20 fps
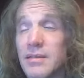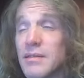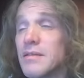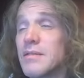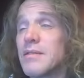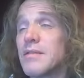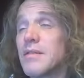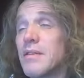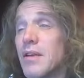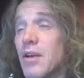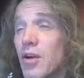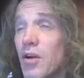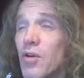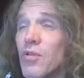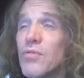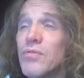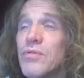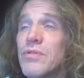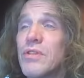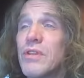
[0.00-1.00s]
It's the
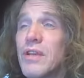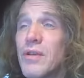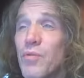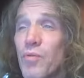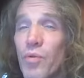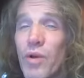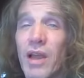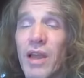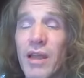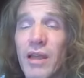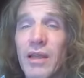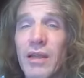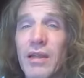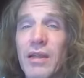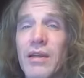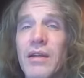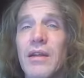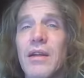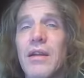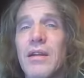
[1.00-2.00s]
only way
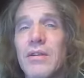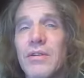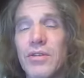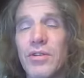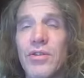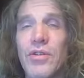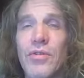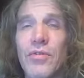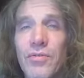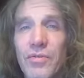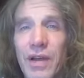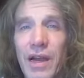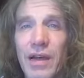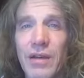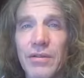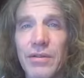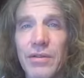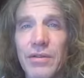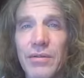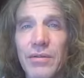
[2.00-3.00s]
to know
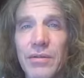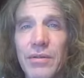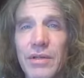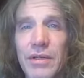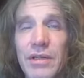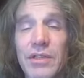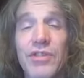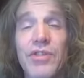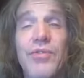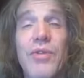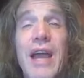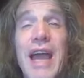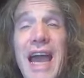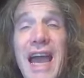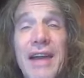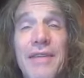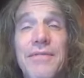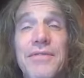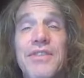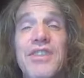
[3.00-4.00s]
value, is you
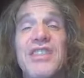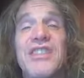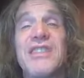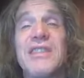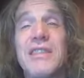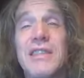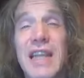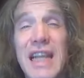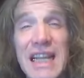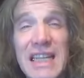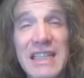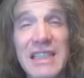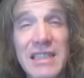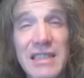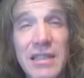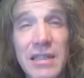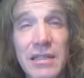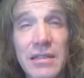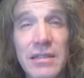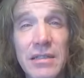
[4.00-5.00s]
have to
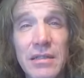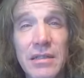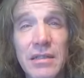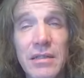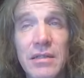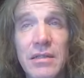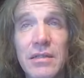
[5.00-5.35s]
taste it.